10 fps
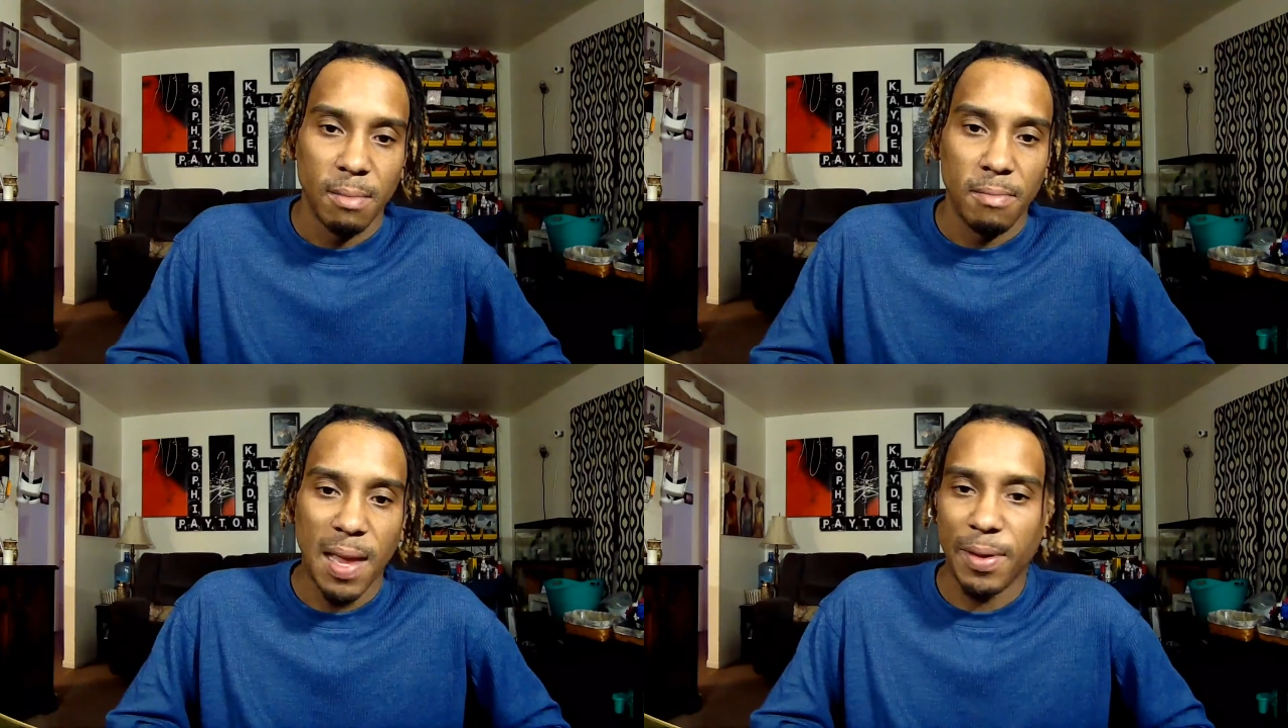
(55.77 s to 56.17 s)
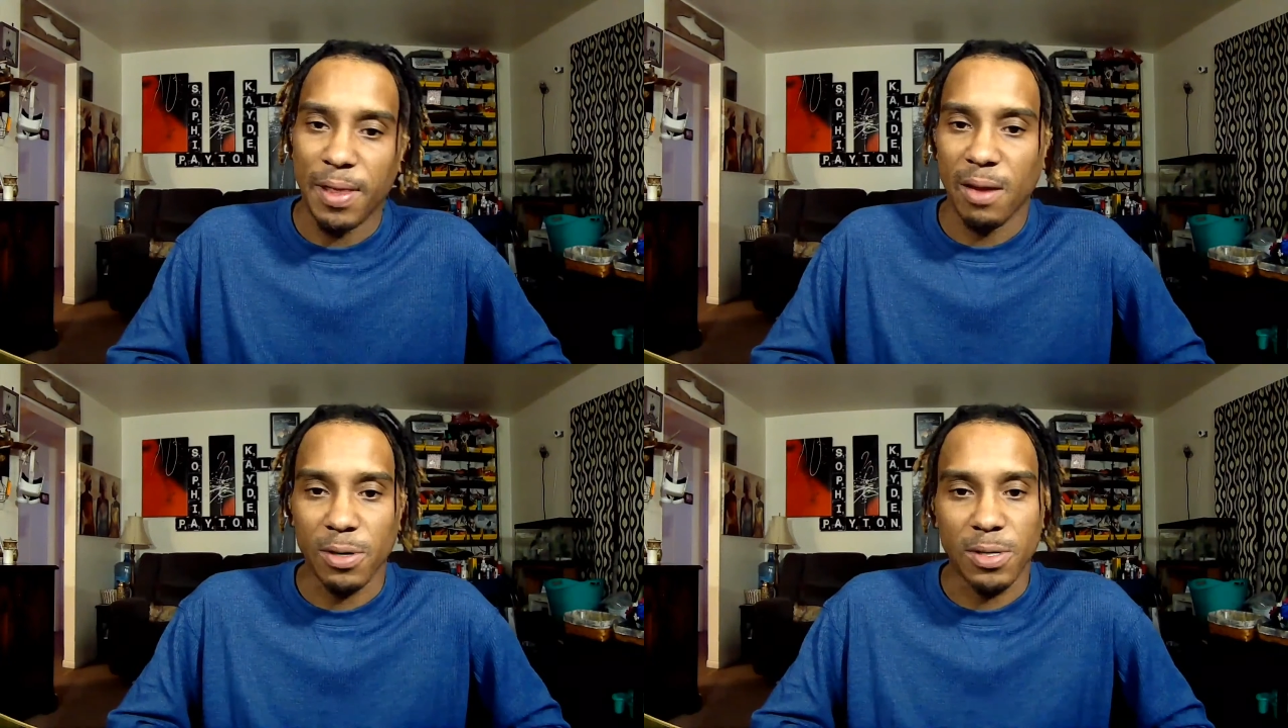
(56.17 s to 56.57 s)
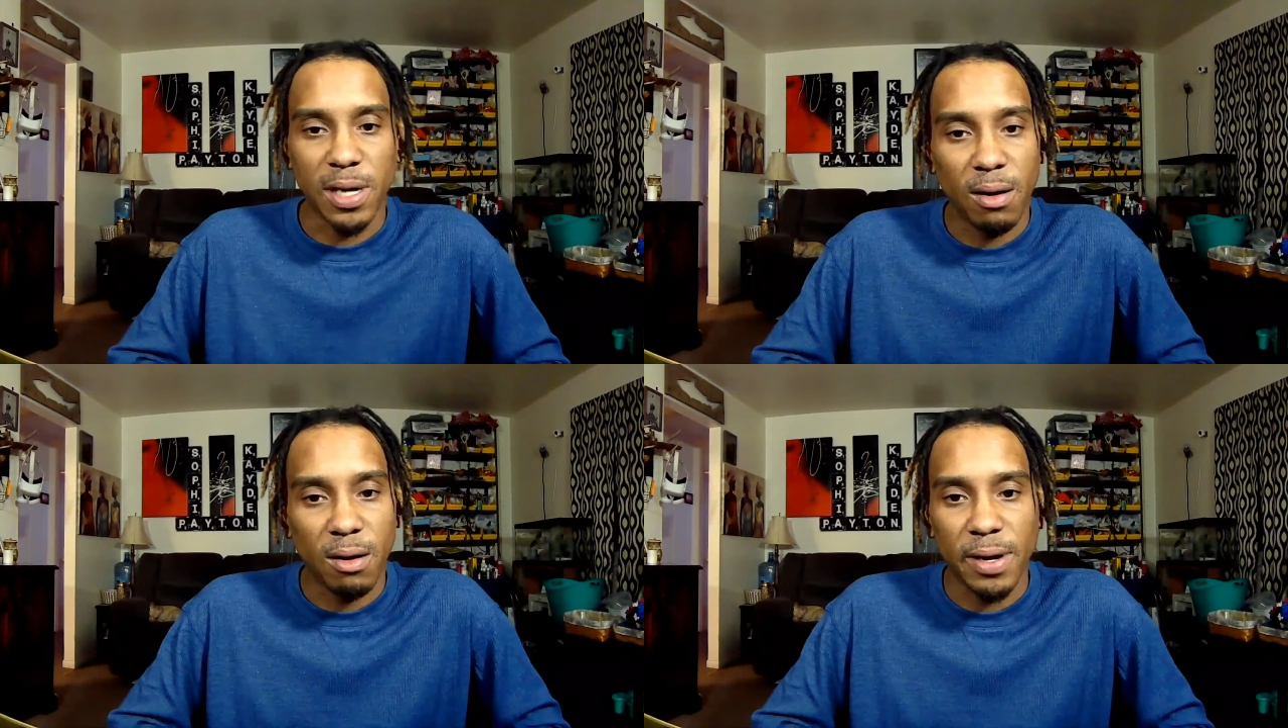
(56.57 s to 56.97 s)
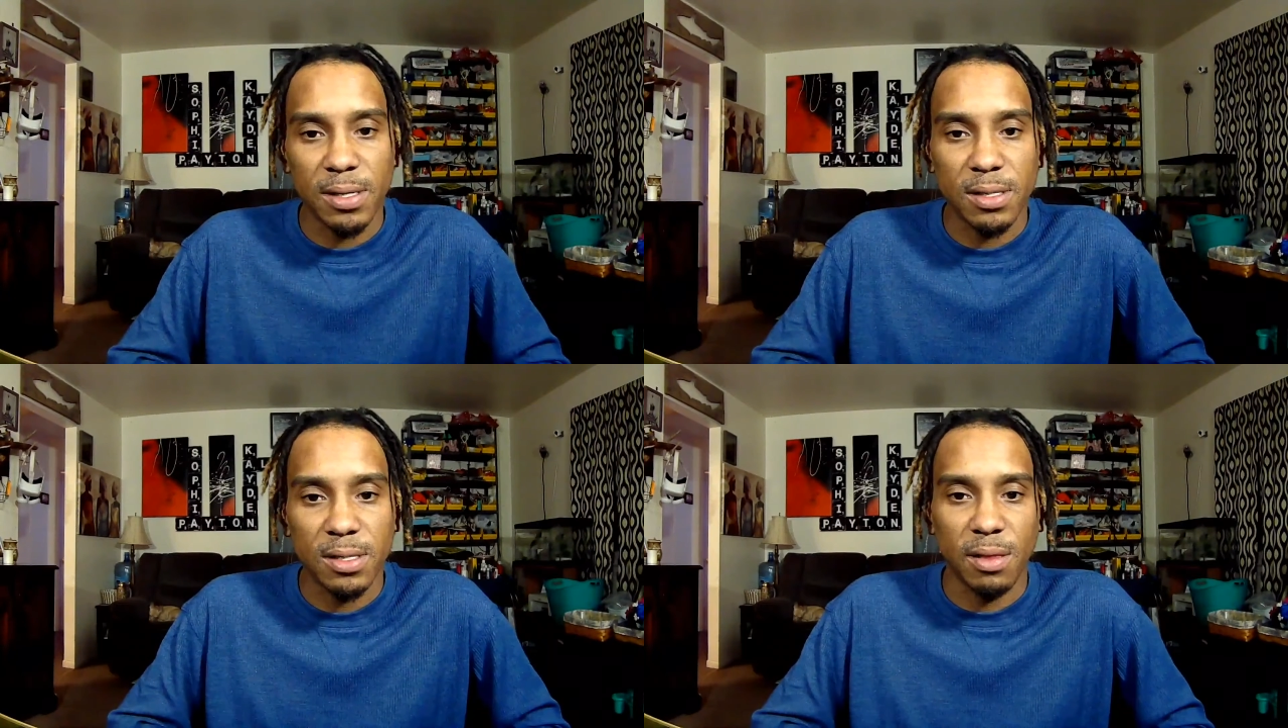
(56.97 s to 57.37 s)
maybe they were
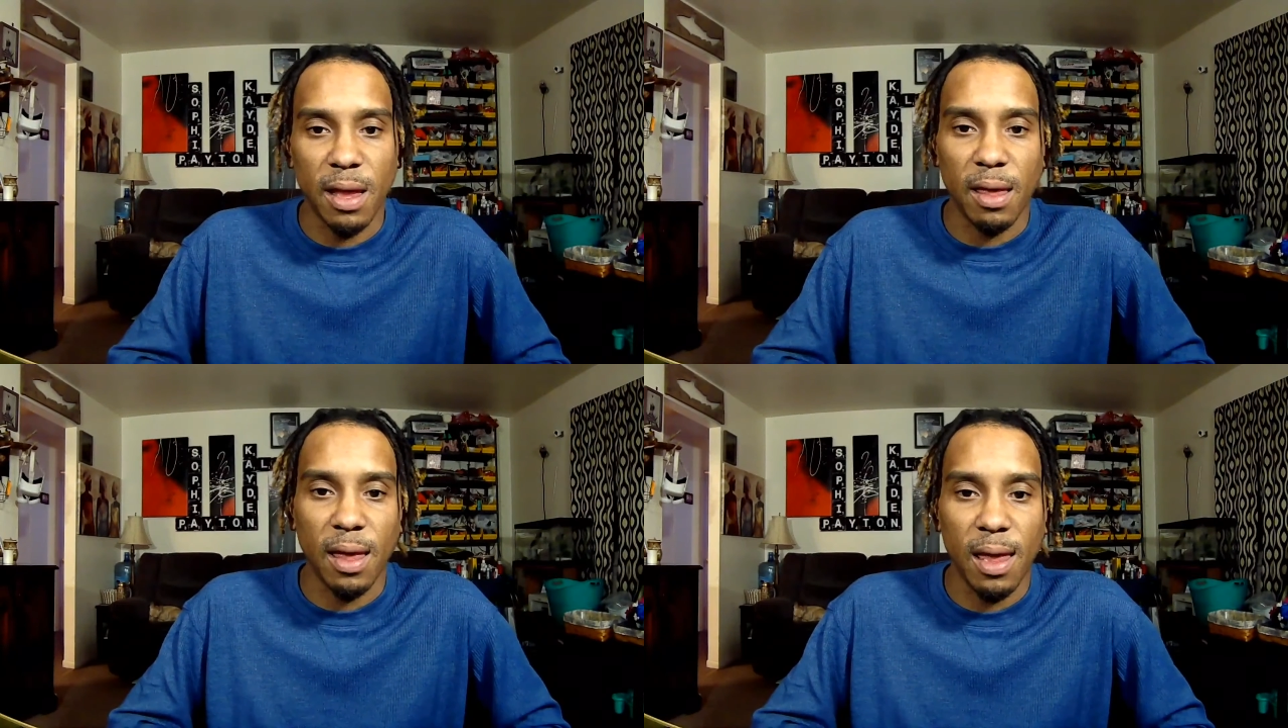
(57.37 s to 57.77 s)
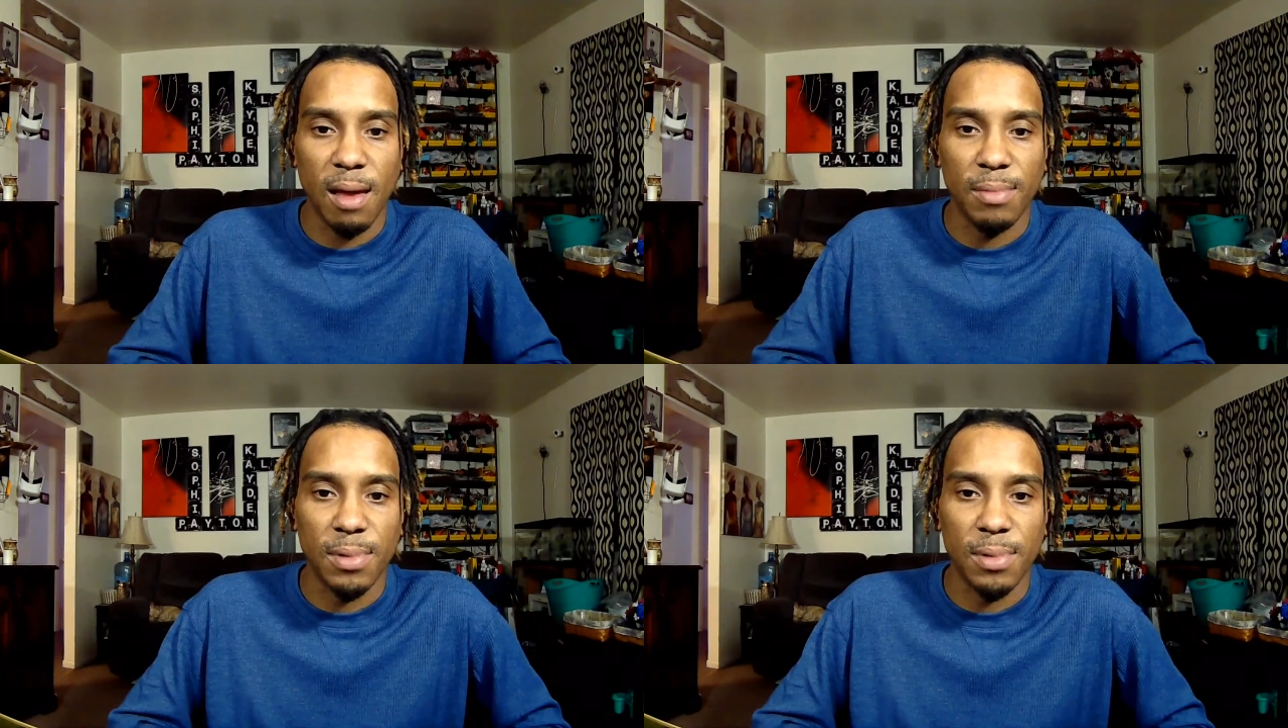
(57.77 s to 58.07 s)
terrorists and they came